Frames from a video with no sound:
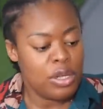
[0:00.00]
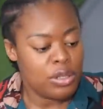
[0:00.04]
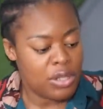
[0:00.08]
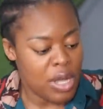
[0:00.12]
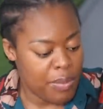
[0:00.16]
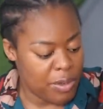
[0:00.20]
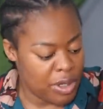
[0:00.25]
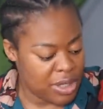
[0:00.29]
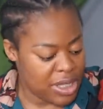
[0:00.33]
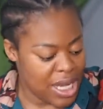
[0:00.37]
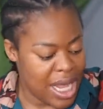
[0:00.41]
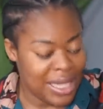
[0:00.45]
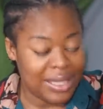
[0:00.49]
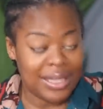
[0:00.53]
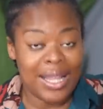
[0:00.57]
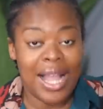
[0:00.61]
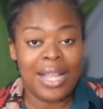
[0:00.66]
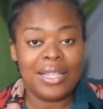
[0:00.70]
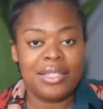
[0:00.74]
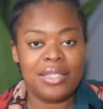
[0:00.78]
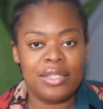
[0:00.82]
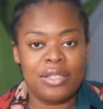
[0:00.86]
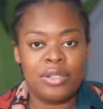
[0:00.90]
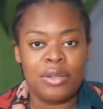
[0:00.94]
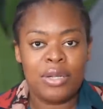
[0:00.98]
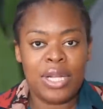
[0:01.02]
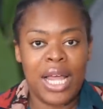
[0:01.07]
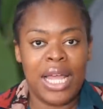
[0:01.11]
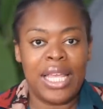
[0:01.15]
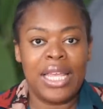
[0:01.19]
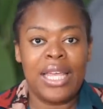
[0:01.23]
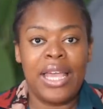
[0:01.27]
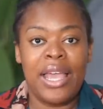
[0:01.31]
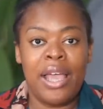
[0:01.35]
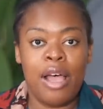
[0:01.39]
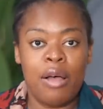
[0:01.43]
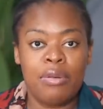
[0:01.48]
So I'm going to attach it so that
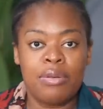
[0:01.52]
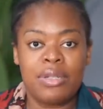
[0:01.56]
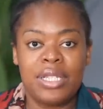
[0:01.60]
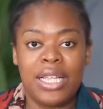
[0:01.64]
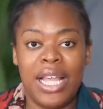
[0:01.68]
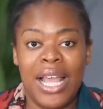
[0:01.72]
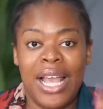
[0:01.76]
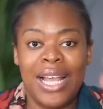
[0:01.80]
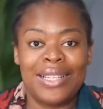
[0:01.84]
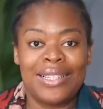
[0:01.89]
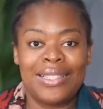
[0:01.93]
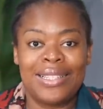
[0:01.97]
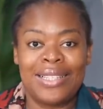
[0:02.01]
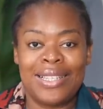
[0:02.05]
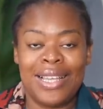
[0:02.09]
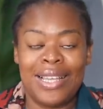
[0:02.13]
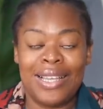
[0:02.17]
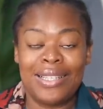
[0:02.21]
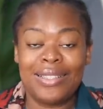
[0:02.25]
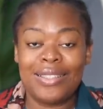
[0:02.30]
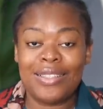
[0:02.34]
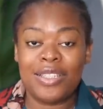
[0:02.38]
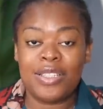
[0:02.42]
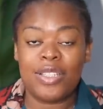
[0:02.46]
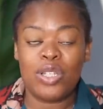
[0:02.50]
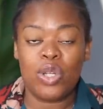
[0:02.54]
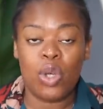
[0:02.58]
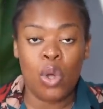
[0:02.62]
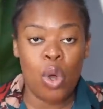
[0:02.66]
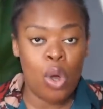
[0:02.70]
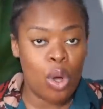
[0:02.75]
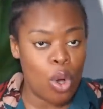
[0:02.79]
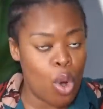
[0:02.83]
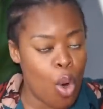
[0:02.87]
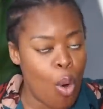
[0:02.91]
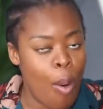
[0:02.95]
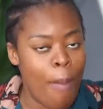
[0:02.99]
it helps the hair stay
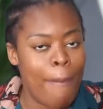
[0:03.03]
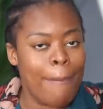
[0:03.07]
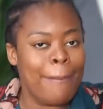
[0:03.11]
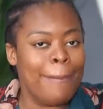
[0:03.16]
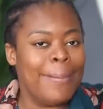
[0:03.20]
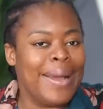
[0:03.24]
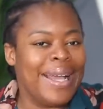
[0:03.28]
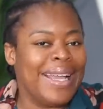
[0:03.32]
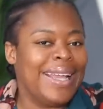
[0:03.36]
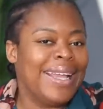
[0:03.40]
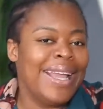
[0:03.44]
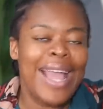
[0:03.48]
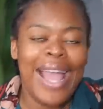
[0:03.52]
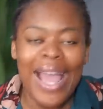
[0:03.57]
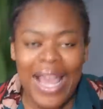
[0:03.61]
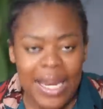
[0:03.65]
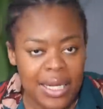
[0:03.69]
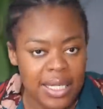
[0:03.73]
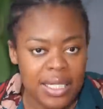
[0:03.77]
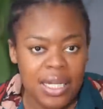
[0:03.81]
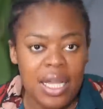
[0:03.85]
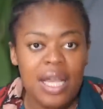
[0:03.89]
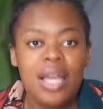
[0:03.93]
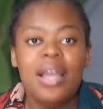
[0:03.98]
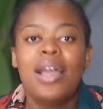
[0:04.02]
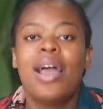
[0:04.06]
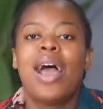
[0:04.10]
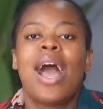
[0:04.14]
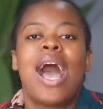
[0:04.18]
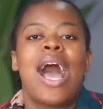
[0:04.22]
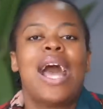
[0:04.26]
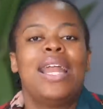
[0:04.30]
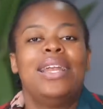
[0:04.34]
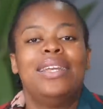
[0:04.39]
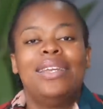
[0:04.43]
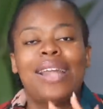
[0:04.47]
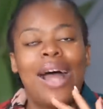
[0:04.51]
snug on my head.
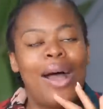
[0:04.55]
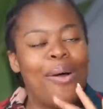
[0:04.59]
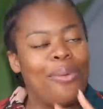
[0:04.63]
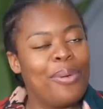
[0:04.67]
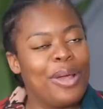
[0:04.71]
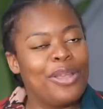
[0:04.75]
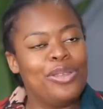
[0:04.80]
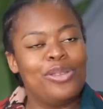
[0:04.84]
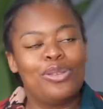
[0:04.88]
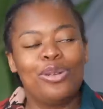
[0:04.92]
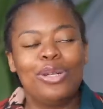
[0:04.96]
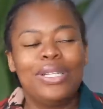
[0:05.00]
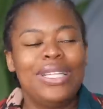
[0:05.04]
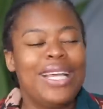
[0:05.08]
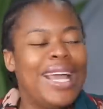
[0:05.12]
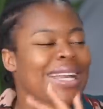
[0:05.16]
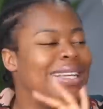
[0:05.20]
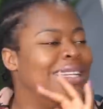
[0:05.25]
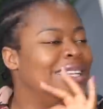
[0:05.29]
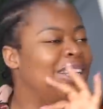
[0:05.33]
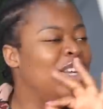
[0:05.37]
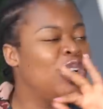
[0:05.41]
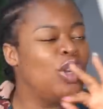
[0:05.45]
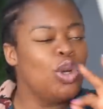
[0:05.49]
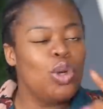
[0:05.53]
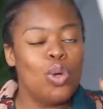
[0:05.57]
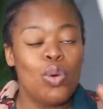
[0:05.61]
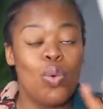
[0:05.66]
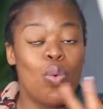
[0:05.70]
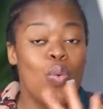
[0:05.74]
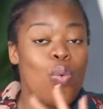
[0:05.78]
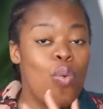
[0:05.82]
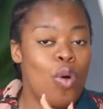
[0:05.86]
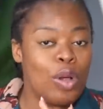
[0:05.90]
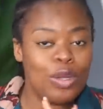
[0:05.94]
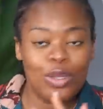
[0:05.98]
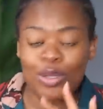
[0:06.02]
And that way you don't need any glue
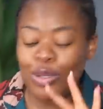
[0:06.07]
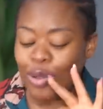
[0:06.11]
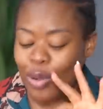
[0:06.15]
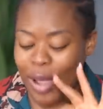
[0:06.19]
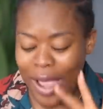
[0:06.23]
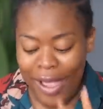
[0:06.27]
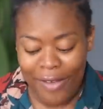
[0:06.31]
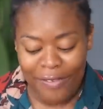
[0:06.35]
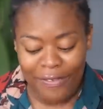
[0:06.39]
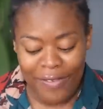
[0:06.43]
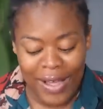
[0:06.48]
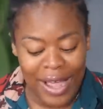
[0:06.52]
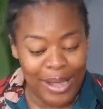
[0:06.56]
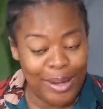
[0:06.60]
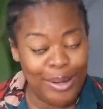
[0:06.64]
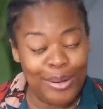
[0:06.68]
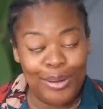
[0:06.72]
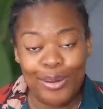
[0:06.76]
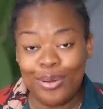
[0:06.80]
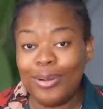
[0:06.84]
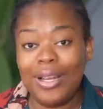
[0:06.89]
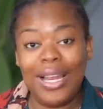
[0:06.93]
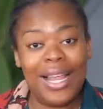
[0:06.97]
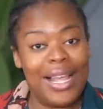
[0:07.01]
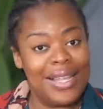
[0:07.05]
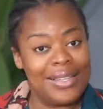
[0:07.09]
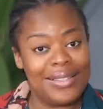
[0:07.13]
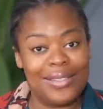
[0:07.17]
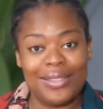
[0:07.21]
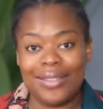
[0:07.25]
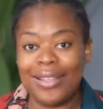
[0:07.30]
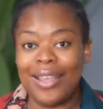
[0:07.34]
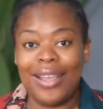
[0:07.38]
whatsoever. Glueless,